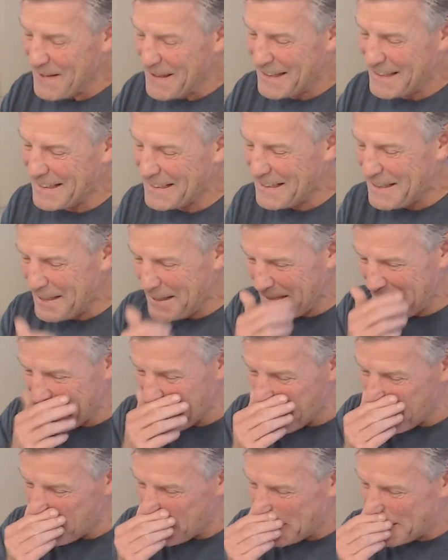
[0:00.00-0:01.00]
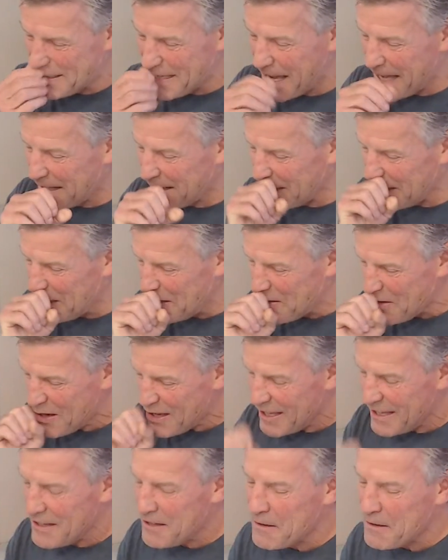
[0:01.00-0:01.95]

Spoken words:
Not yet. A little too early for that.